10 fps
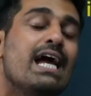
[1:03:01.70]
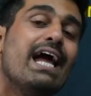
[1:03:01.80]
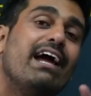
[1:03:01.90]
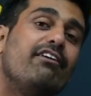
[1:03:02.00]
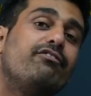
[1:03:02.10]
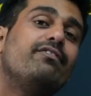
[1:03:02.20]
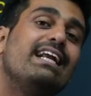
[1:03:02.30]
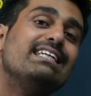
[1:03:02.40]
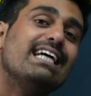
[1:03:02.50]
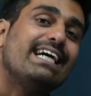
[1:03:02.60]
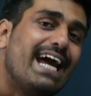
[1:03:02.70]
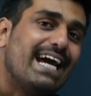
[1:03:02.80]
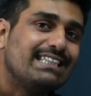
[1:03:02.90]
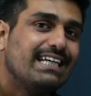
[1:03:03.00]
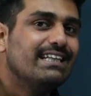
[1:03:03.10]
If there is a case
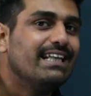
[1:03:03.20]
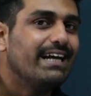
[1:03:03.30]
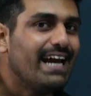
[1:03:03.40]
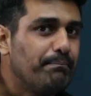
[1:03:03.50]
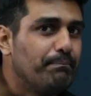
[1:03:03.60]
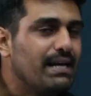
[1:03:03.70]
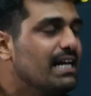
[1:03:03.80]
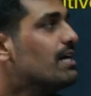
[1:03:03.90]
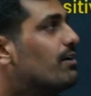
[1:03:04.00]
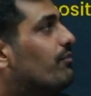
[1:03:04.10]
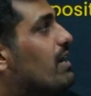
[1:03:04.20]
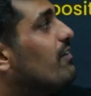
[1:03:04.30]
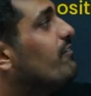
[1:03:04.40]
in the AP where we